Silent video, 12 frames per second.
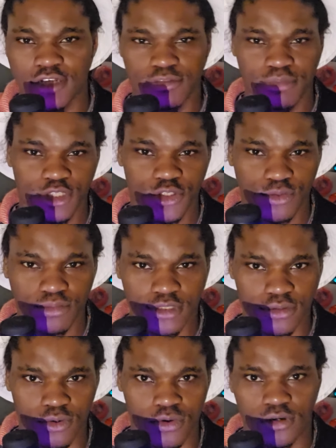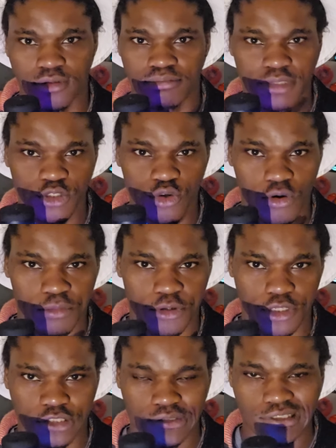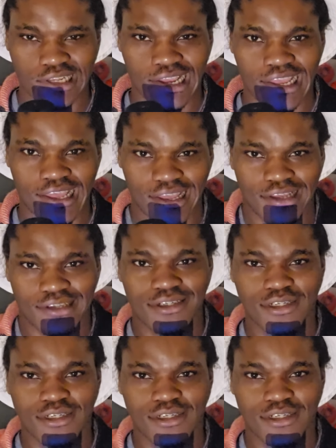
to be human or be normal, and she was like, I